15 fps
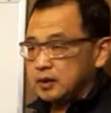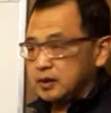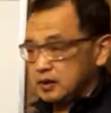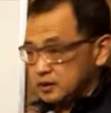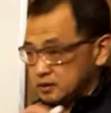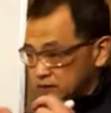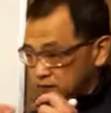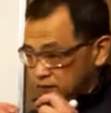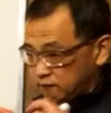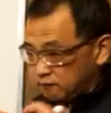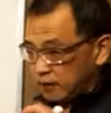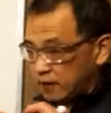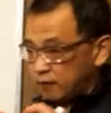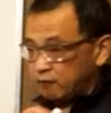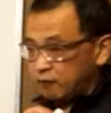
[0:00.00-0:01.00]
is
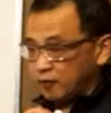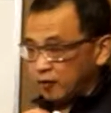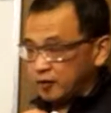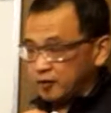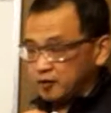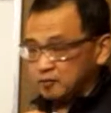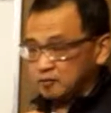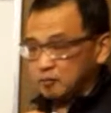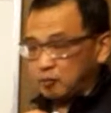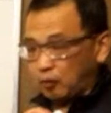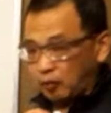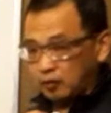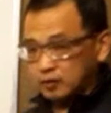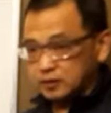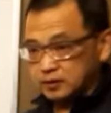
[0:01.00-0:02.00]
very, very
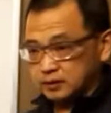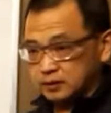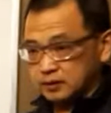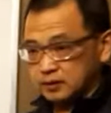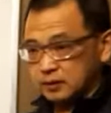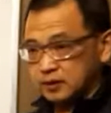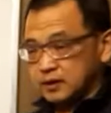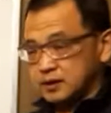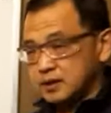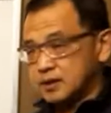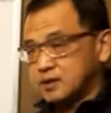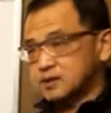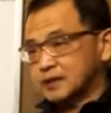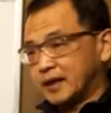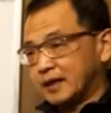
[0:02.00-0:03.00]
important
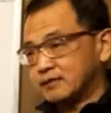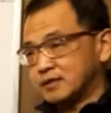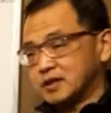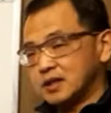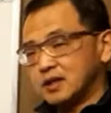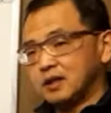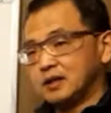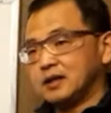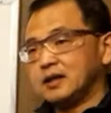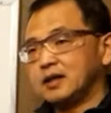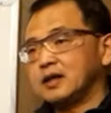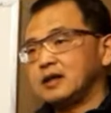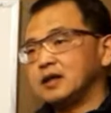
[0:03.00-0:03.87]
instead of saying,